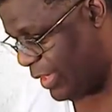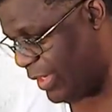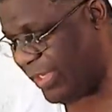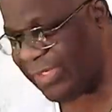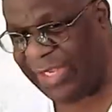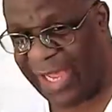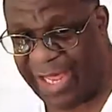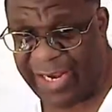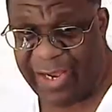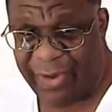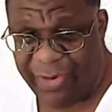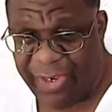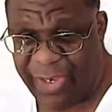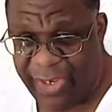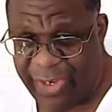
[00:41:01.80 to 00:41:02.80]
It's hot
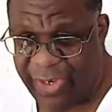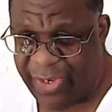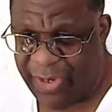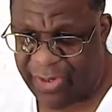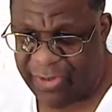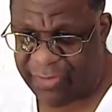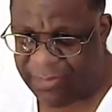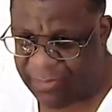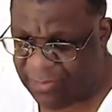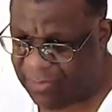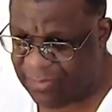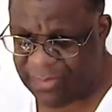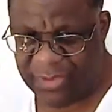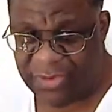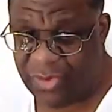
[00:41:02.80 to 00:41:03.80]
out here.
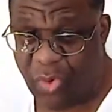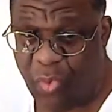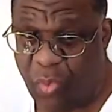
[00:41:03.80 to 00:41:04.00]
There's no